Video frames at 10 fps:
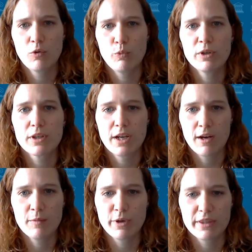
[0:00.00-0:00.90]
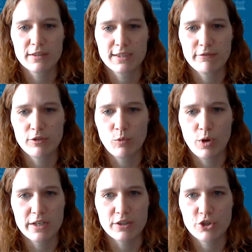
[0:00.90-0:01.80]
will come with a level
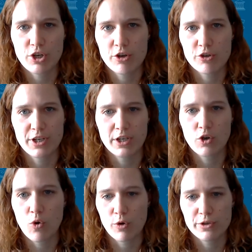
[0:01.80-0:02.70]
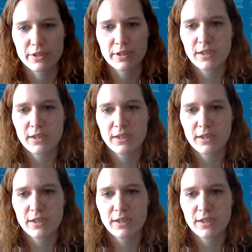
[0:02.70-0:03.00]
1 charging cord,